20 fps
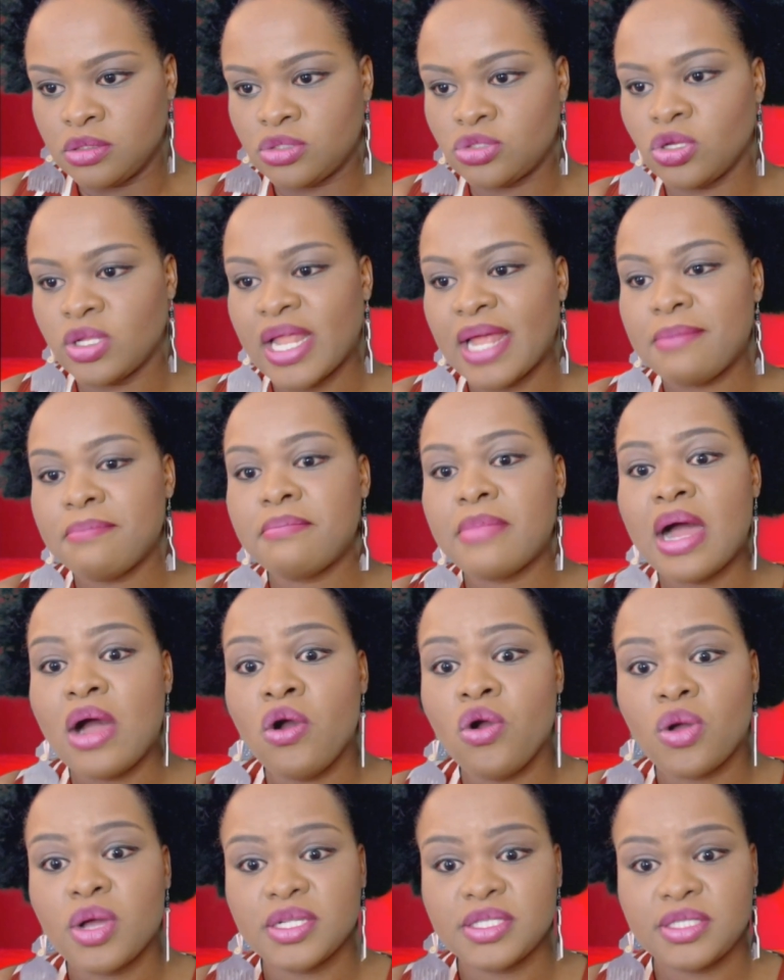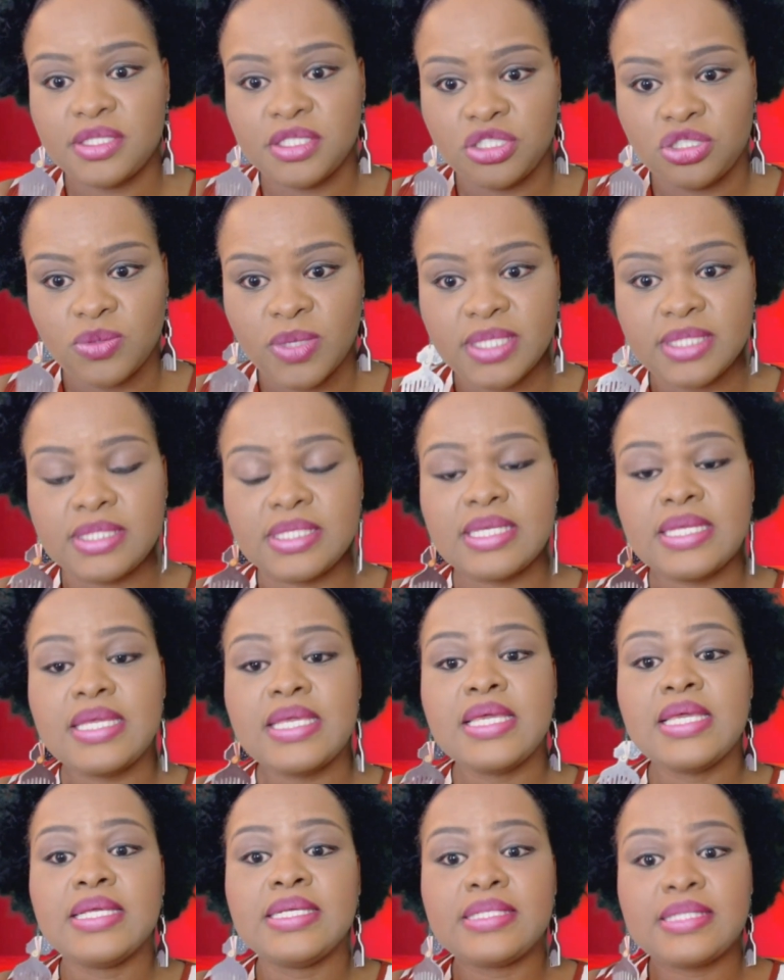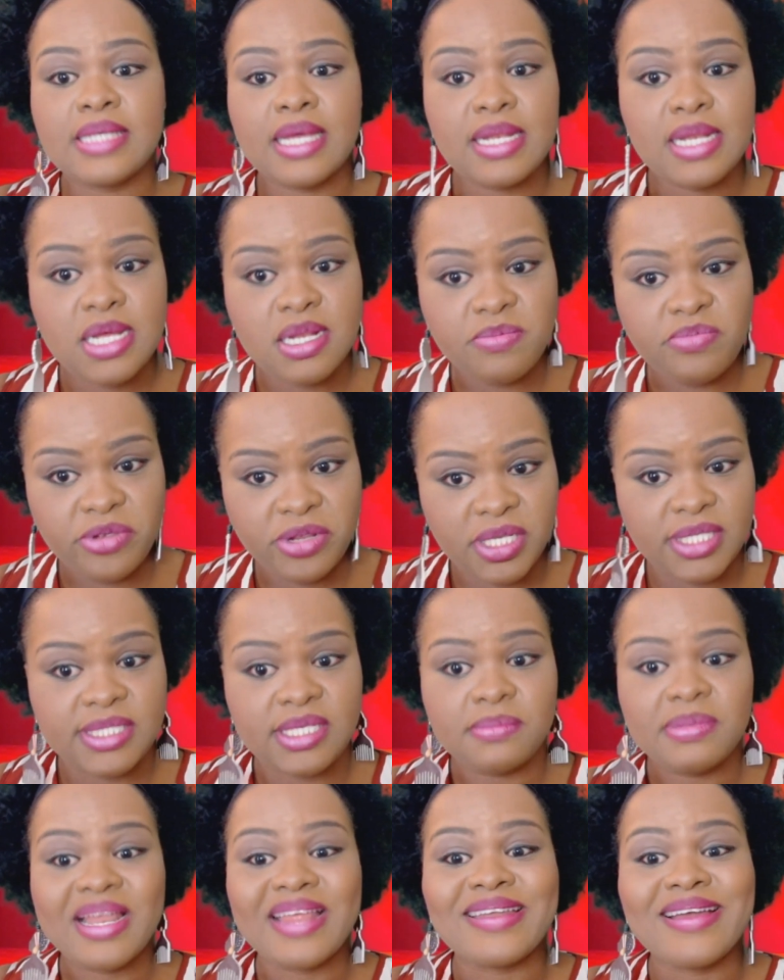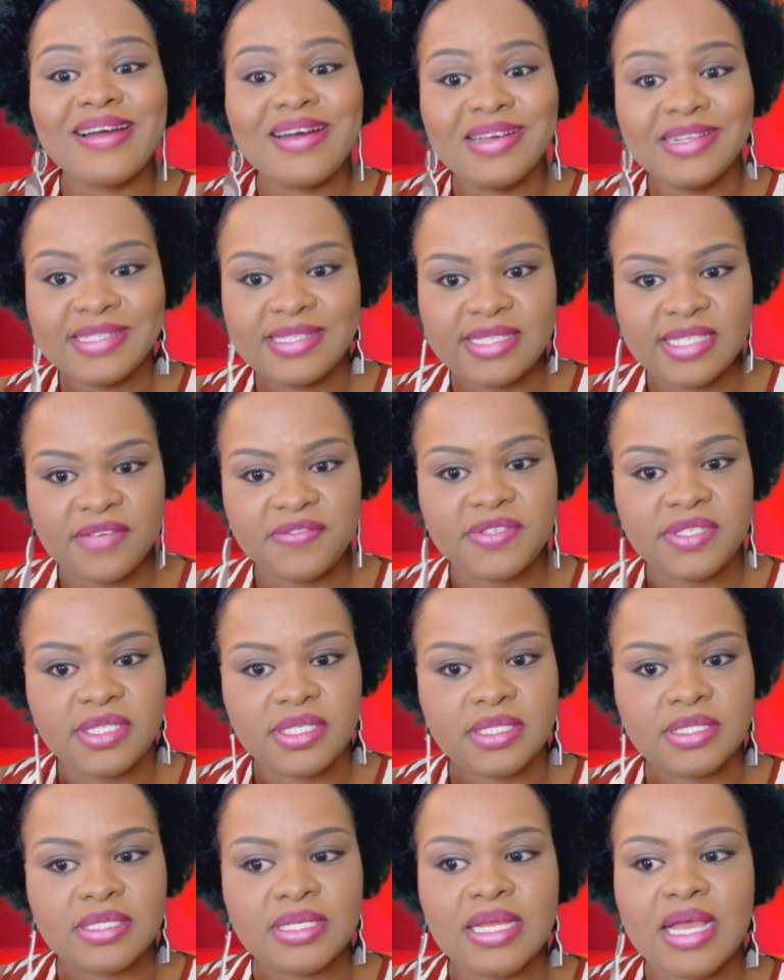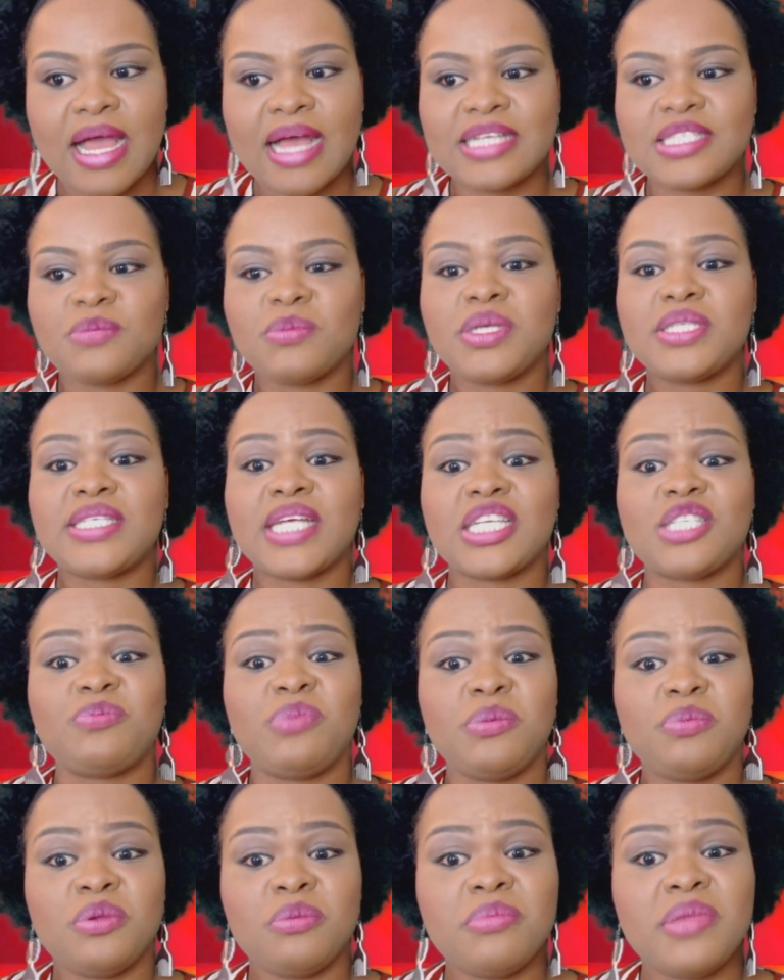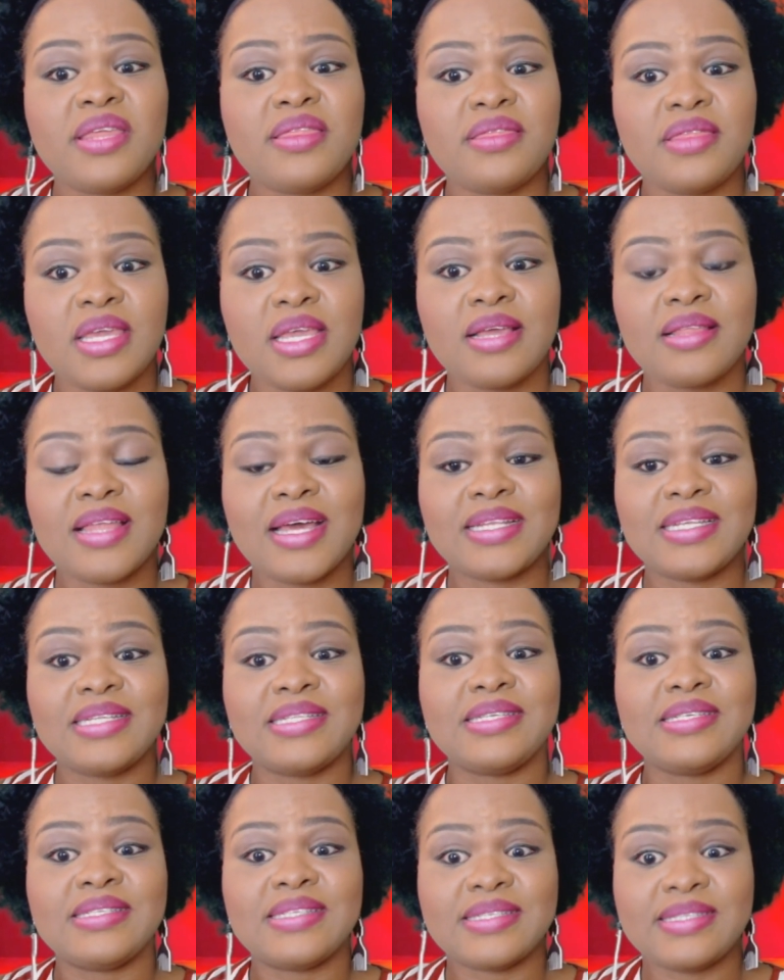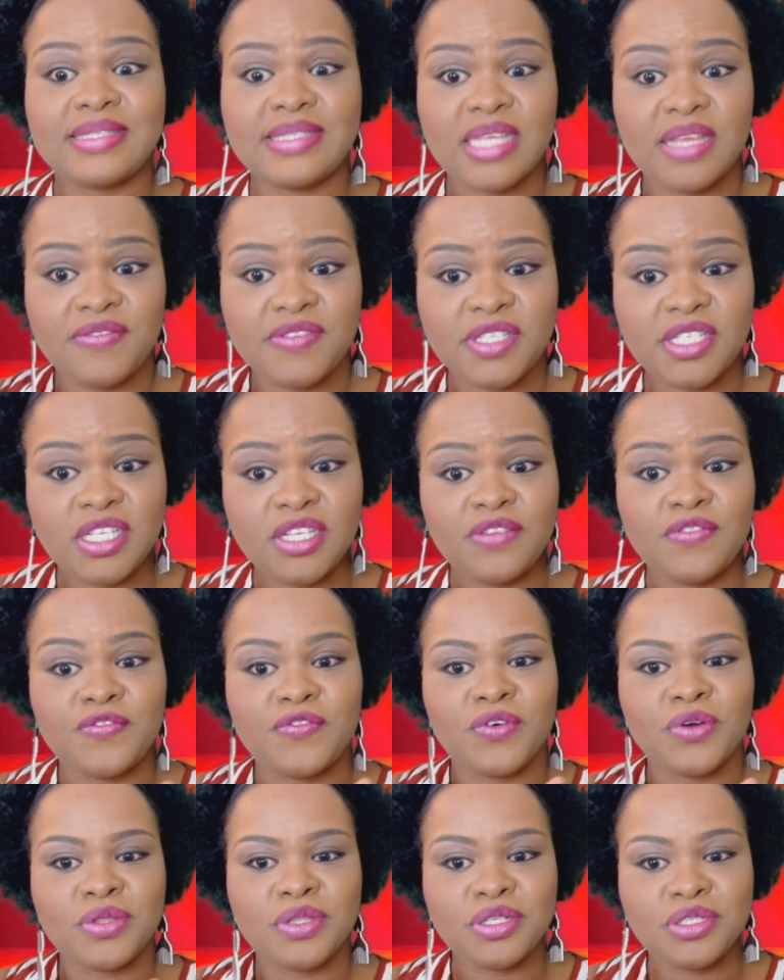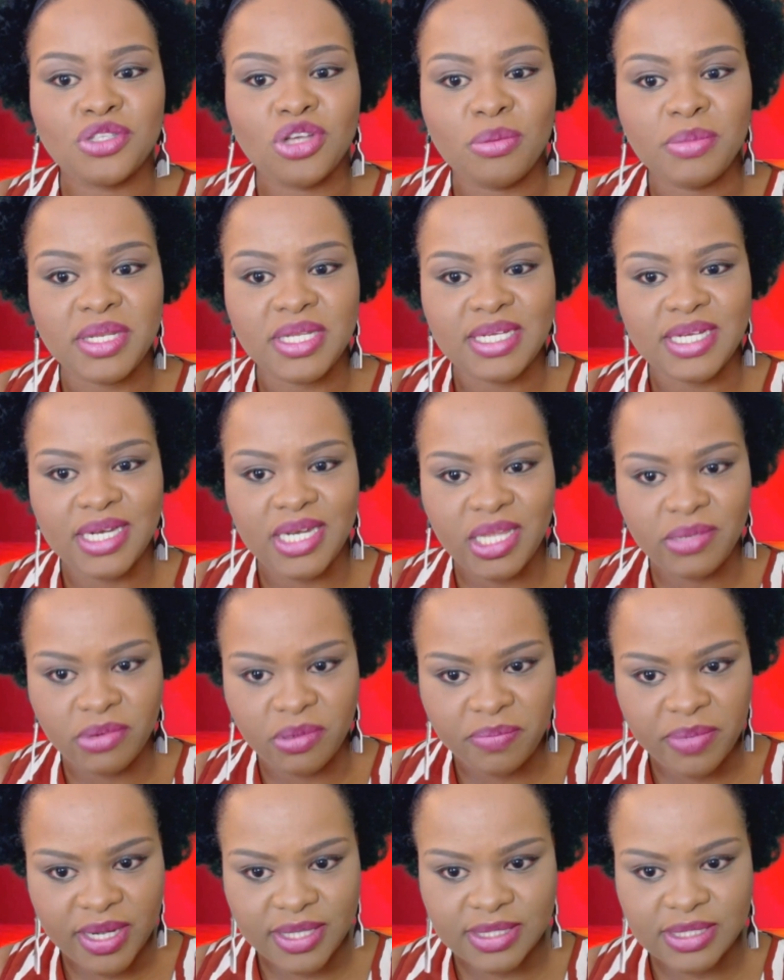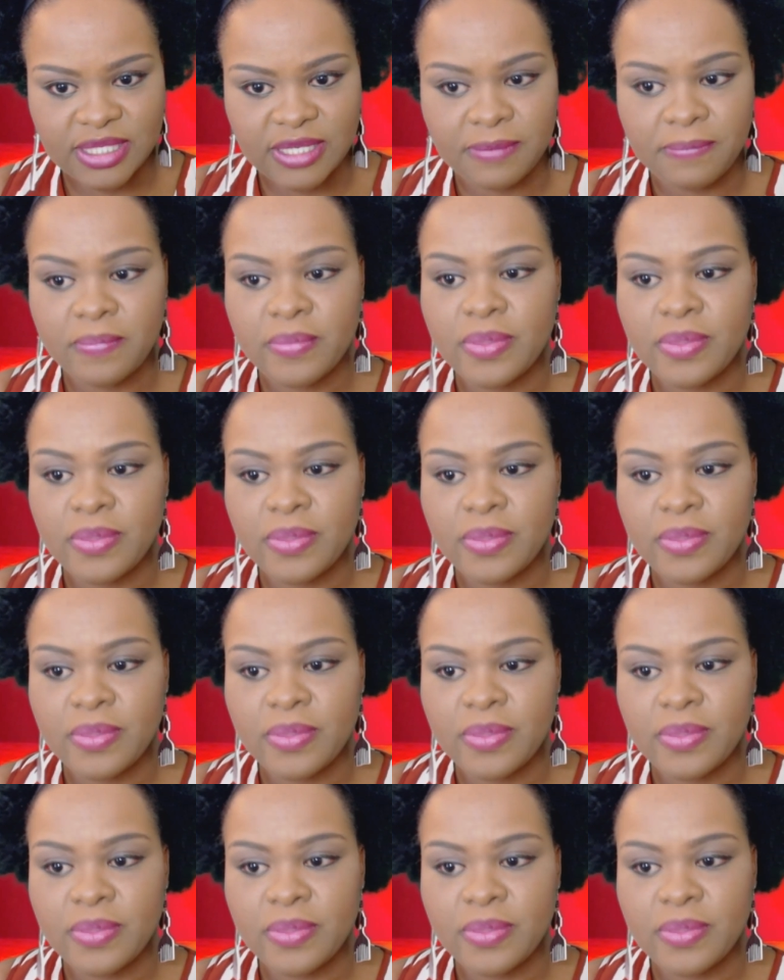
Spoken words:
that Maho constituency is an unpredictable and unsafe seat, as much as people may think that it is a safe seat for the Dominica Labour Party.